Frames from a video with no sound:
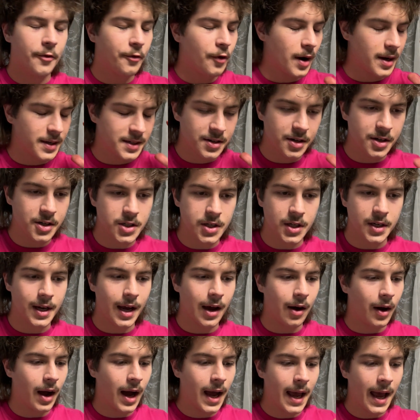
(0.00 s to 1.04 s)
Frank, seriously
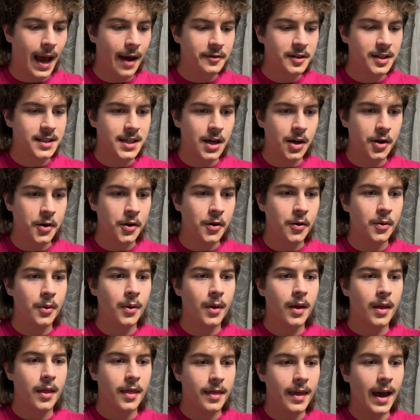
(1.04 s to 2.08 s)
now. I have to tell
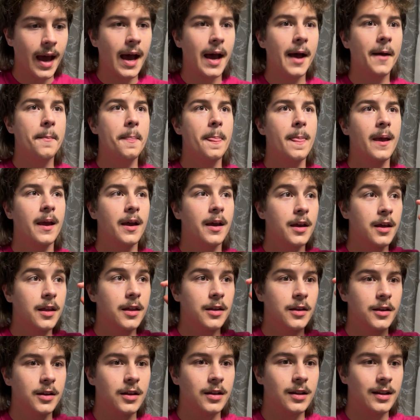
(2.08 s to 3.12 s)
you that
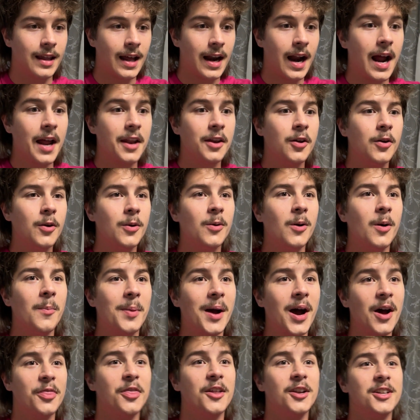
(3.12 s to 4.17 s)
I knew
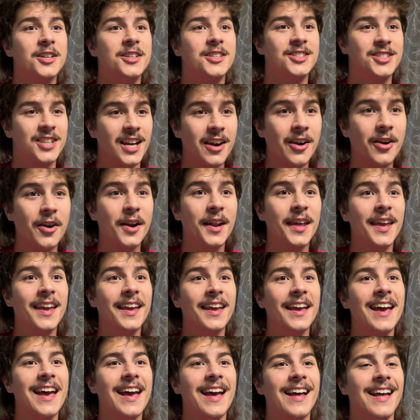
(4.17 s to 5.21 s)
about the
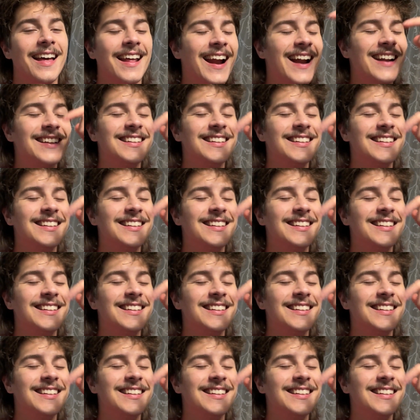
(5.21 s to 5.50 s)
charity, and I